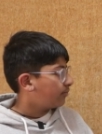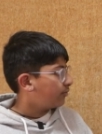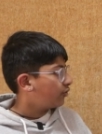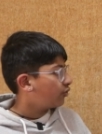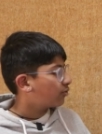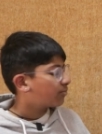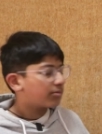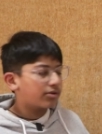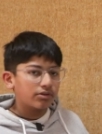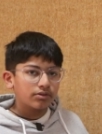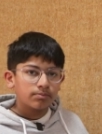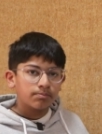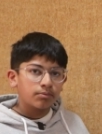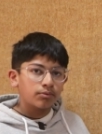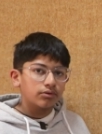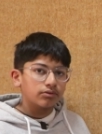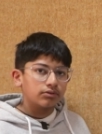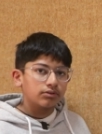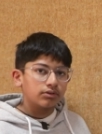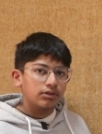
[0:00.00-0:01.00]
numerous
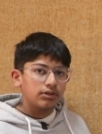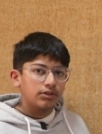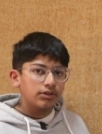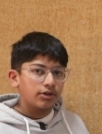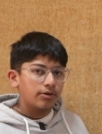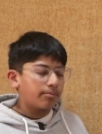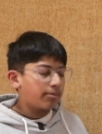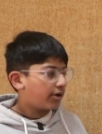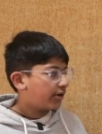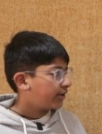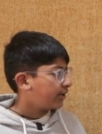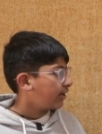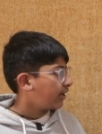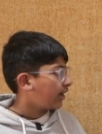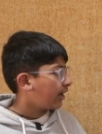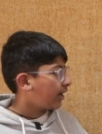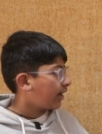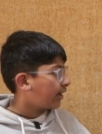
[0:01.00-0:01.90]
pores in their body